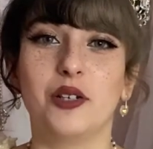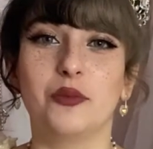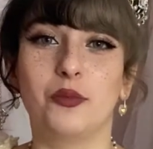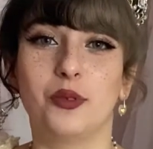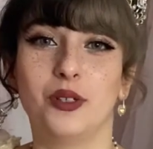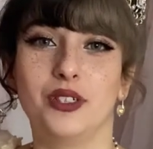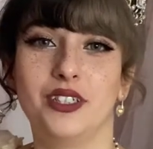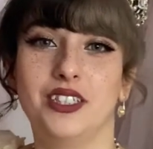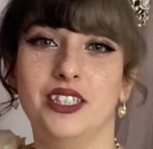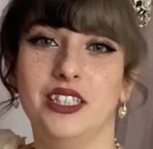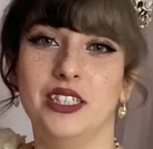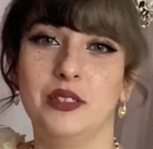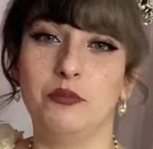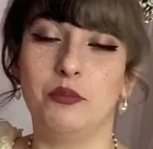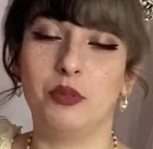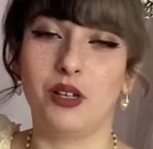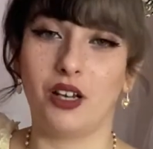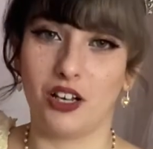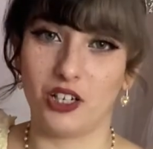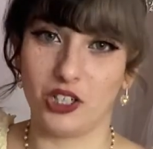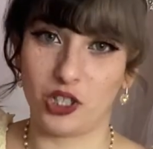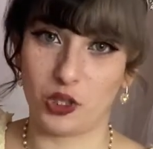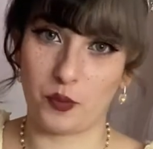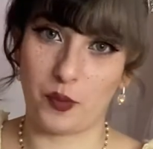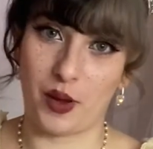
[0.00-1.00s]
Pretty
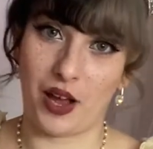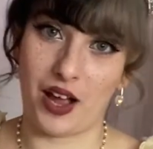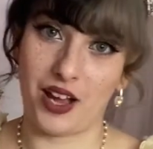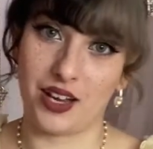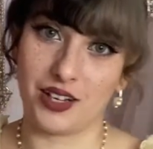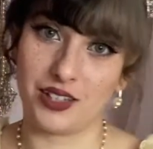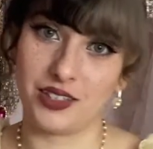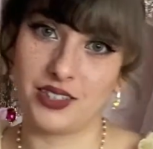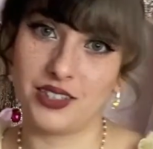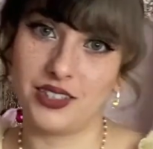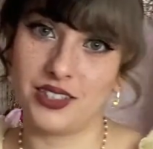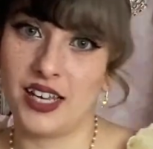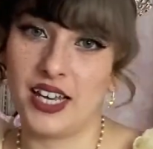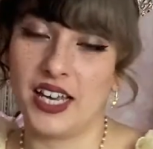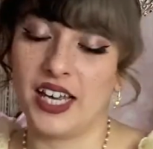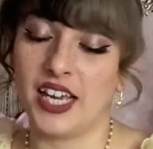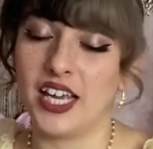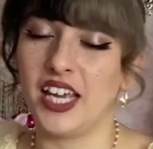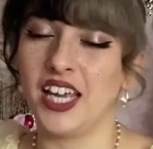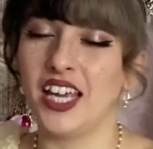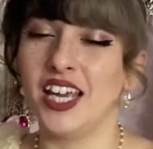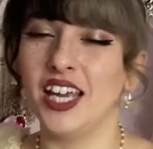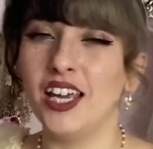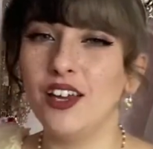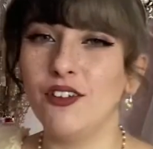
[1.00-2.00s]
plush bags.
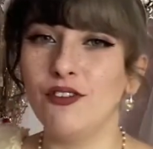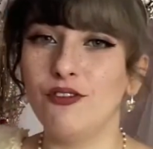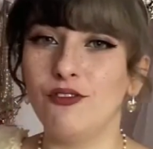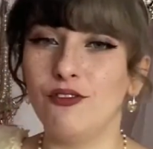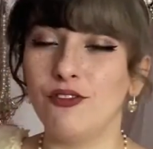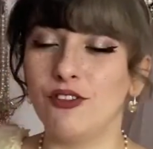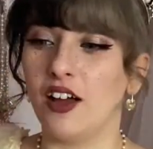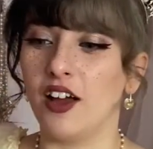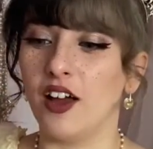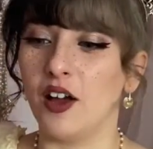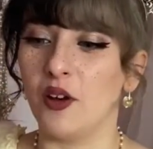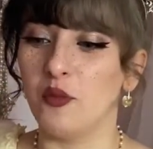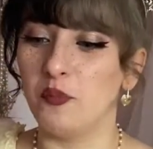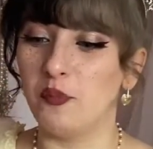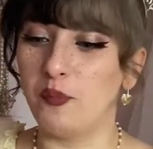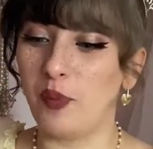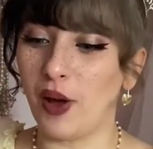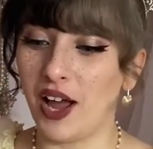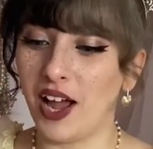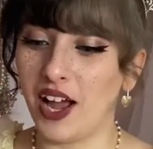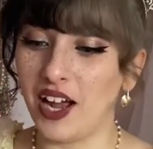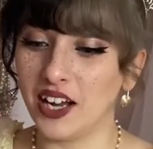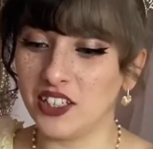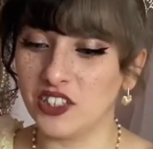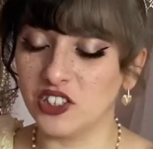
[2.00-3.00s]
If a
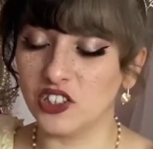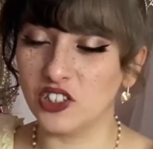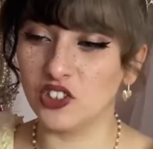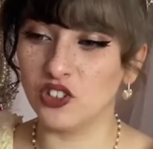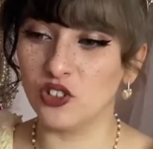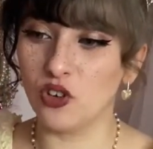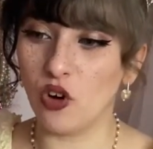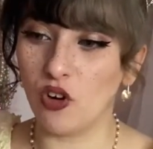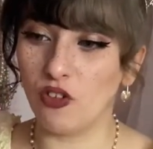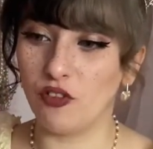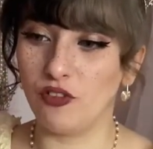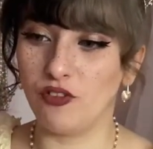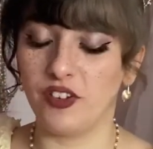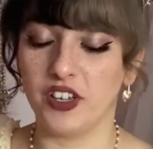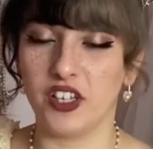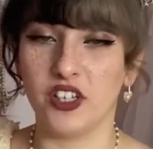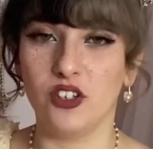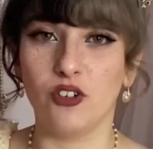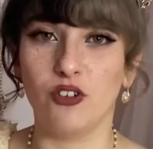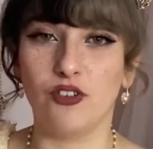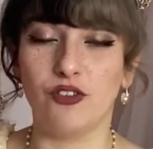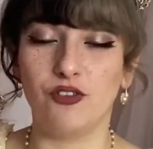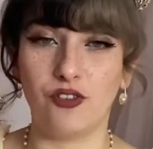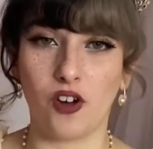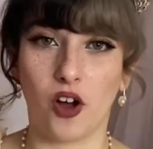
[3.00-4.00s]
bag does not fit
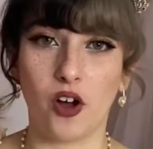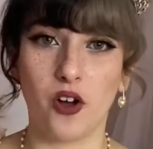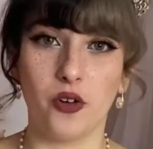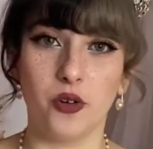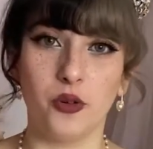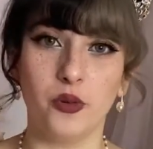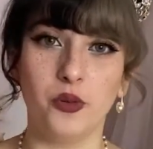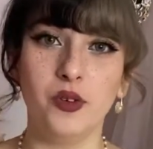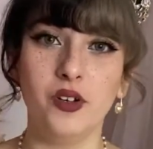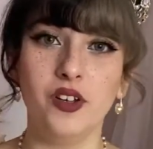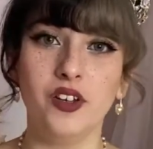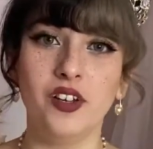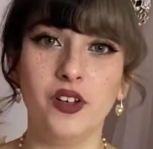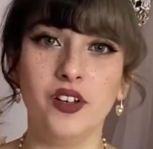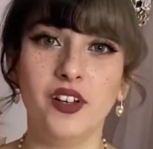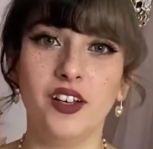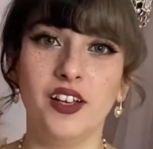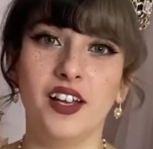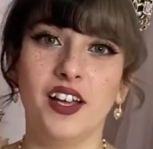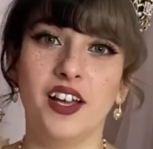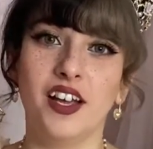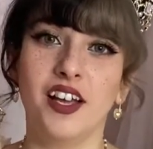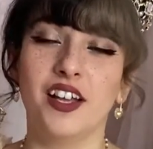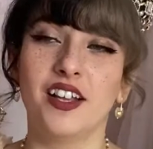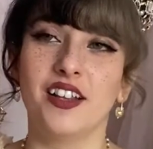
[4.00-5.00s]
your phone,
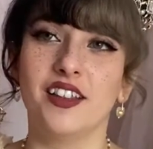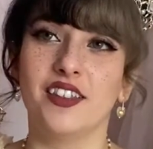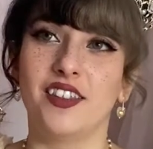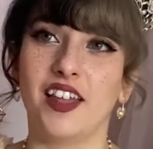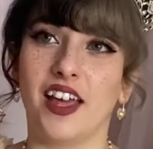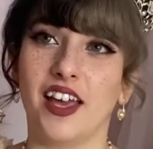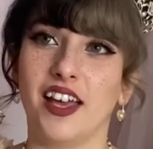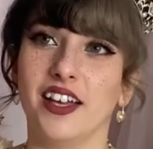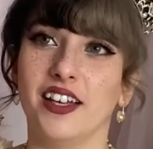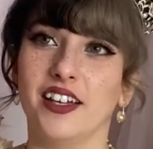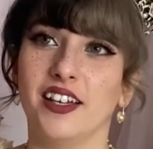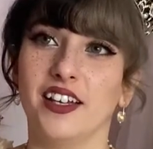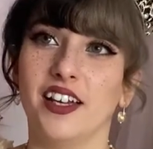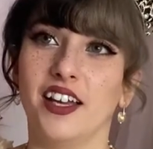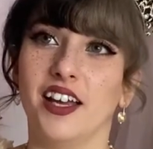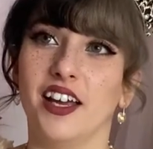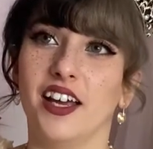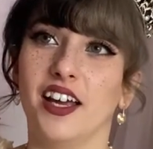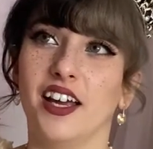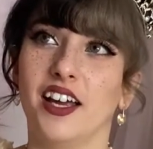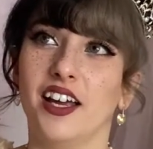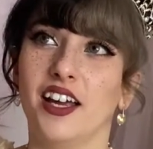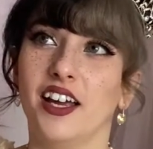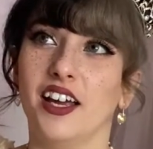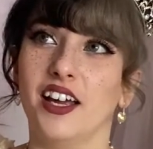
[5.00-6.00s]
then
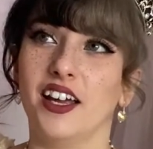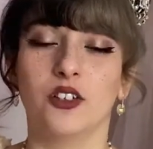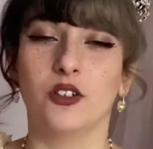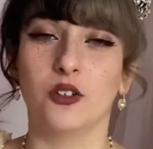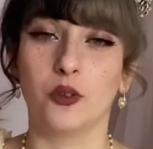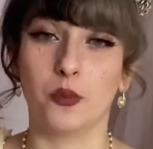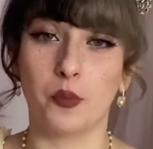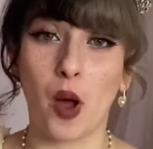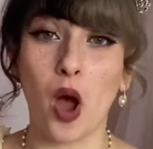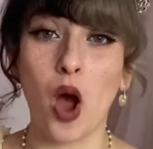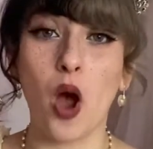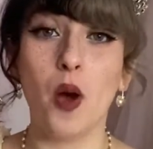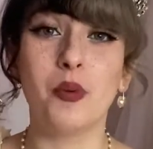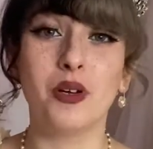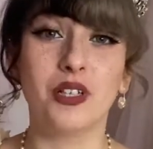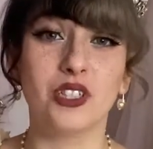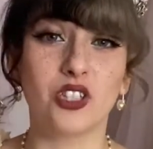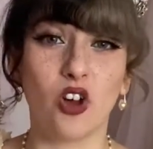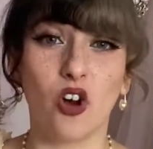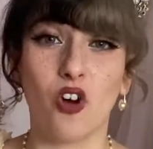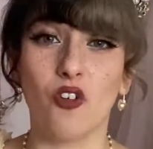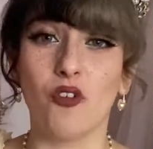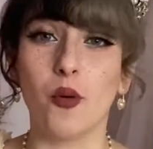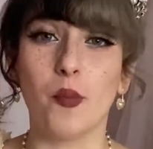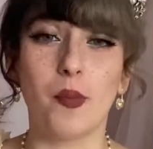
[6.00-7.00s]
the purpose
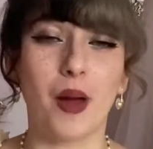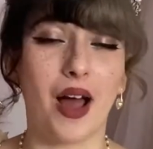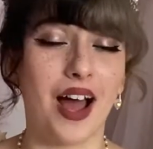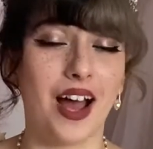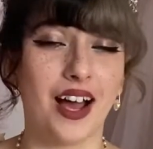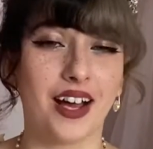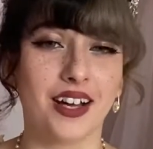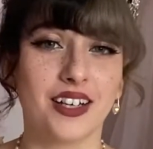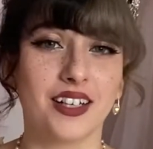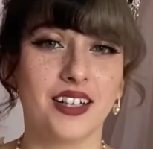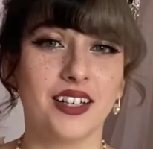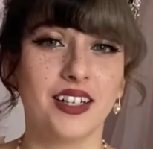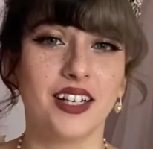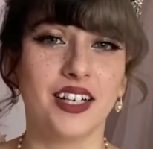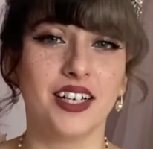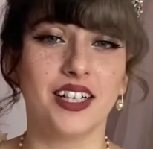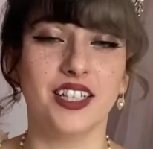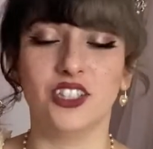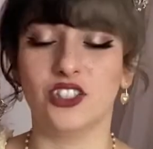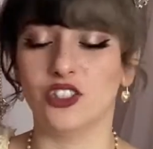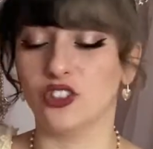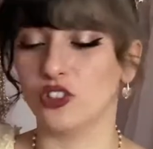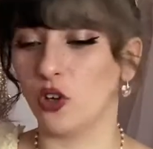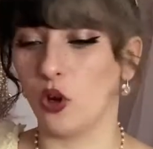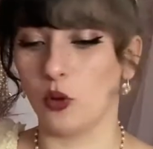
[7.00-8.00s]
of a bag is
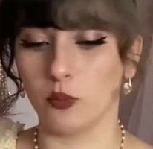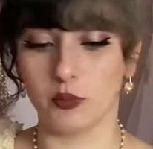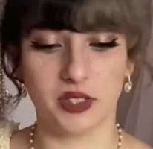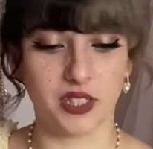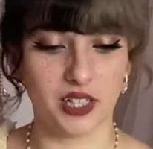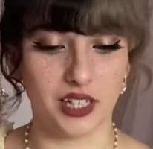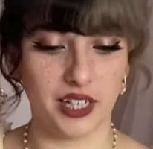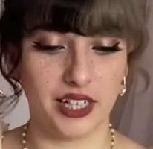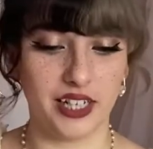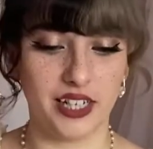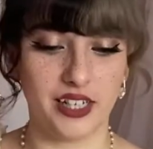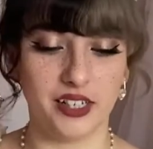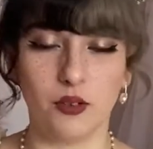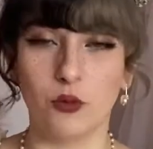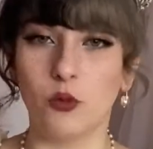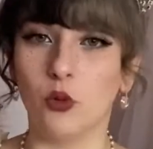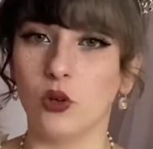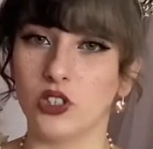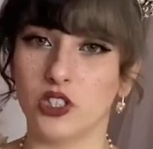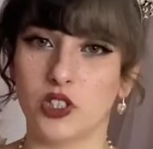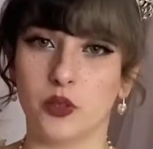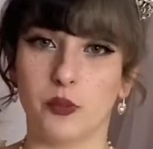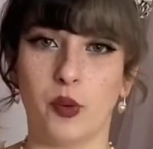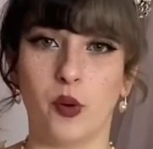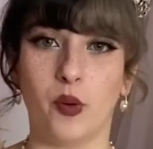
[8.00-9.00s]
just obsolete. What's
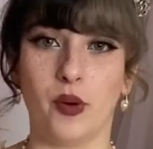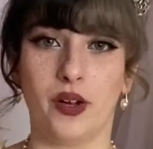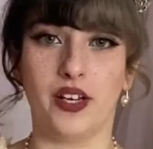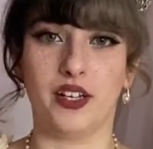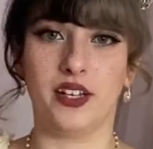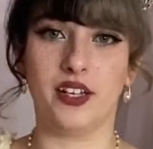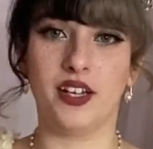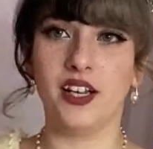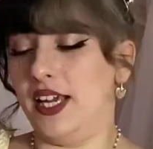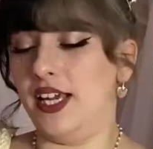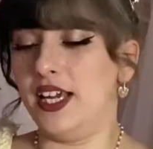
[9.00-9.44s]
the point?